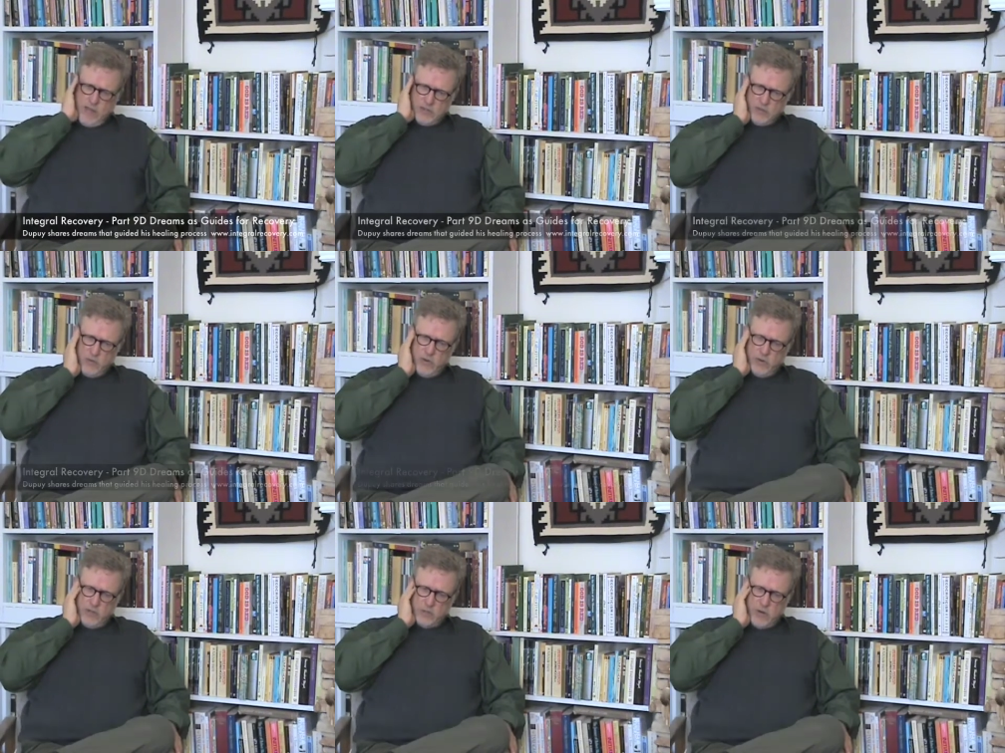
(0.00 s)
as we were
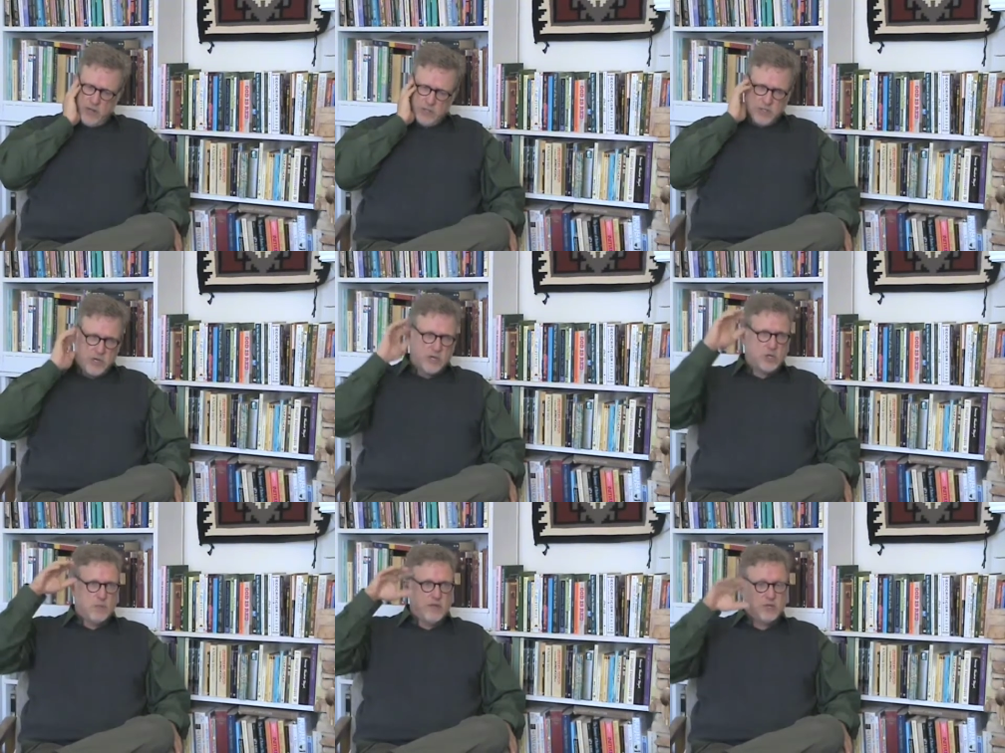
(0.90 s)
in this process, and I
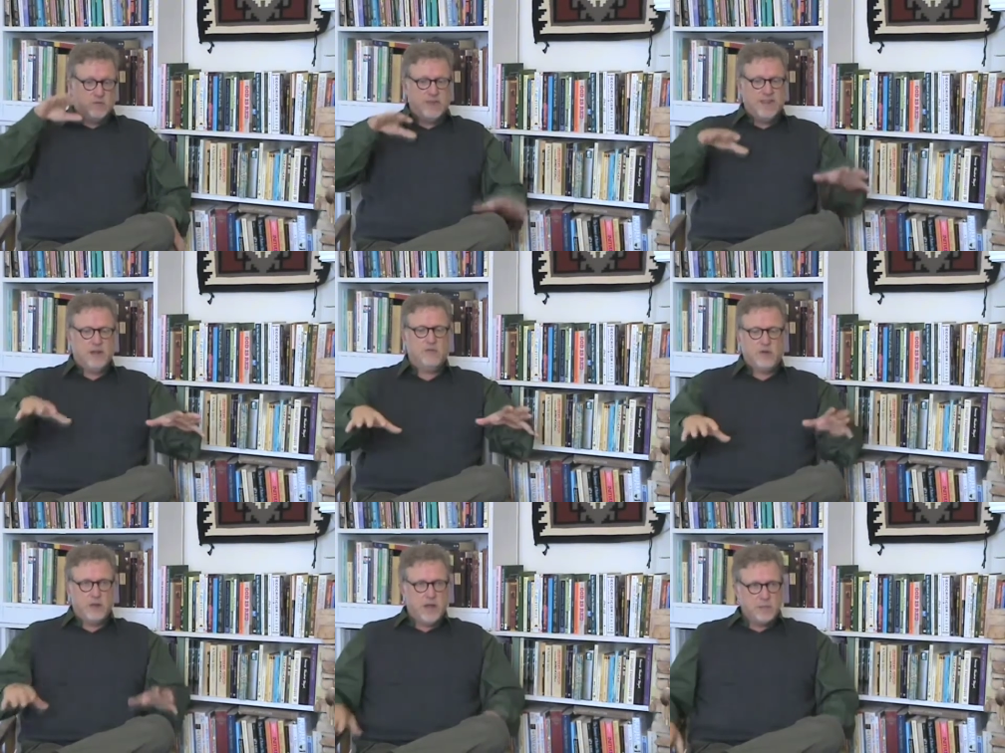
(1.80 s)
saw myself again in
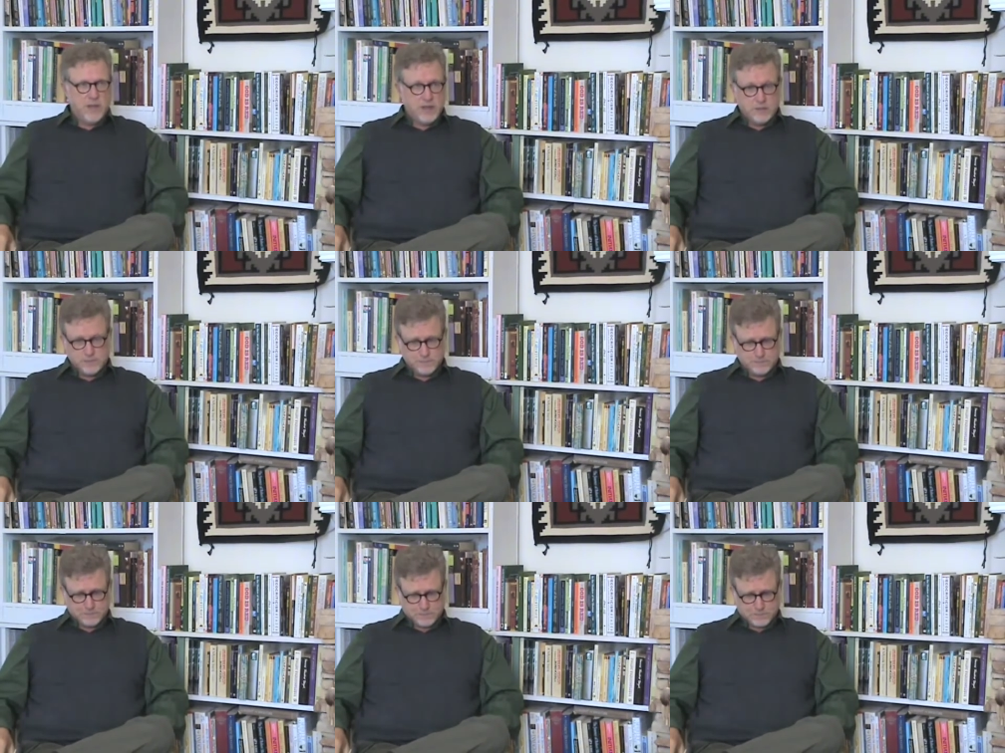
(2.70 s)
front of that pit.
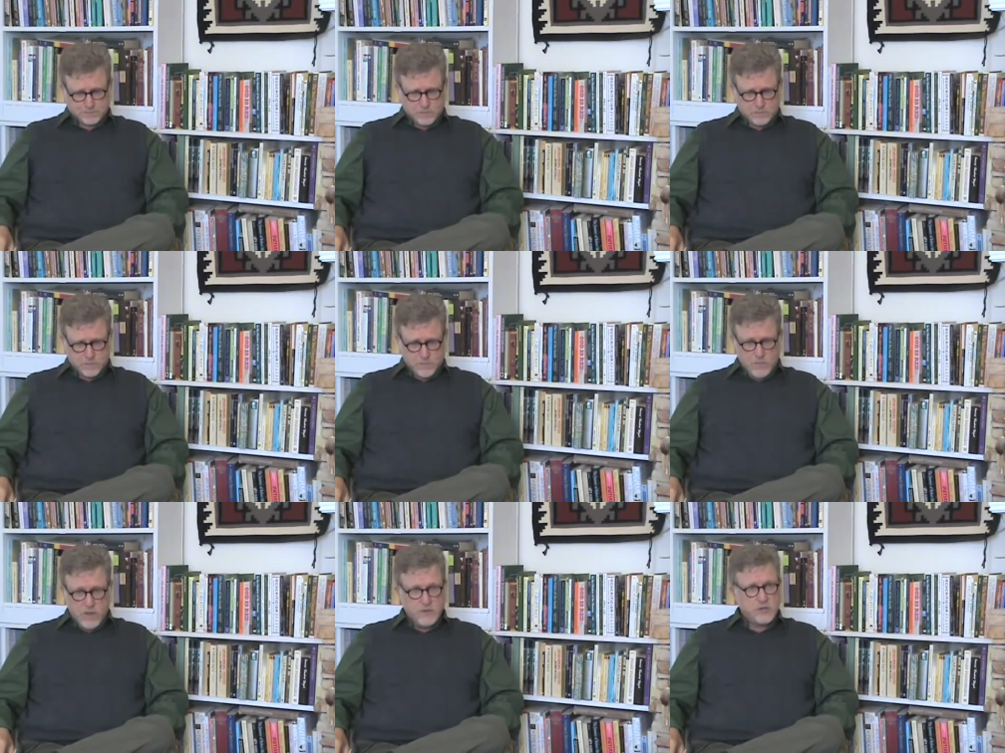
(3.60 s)

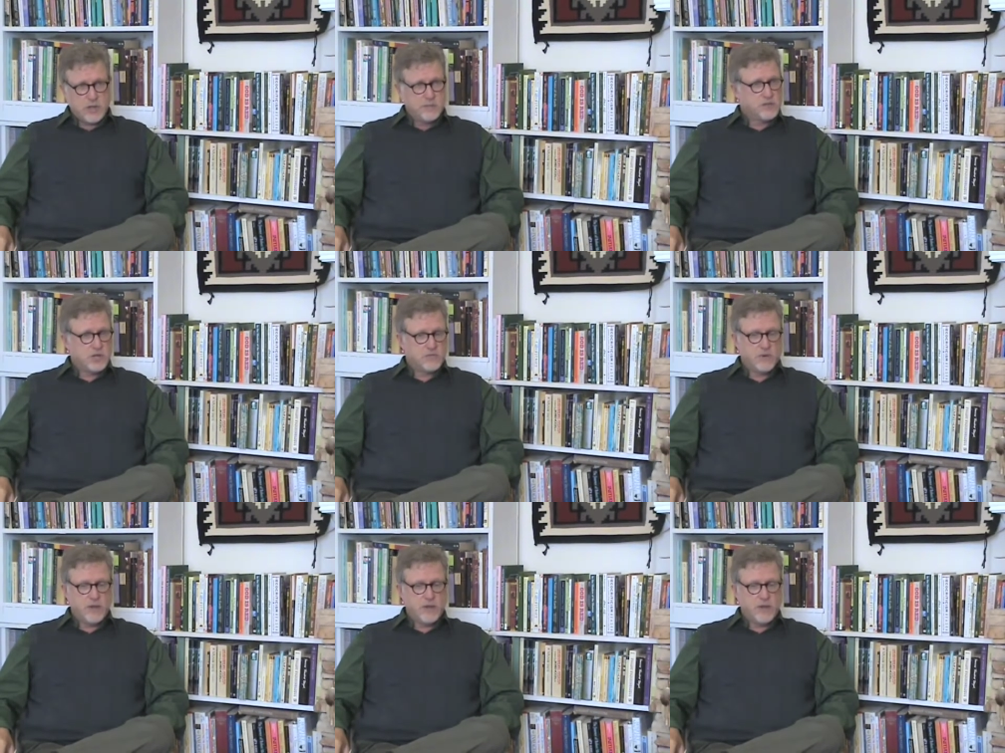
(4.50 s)
This time, instead of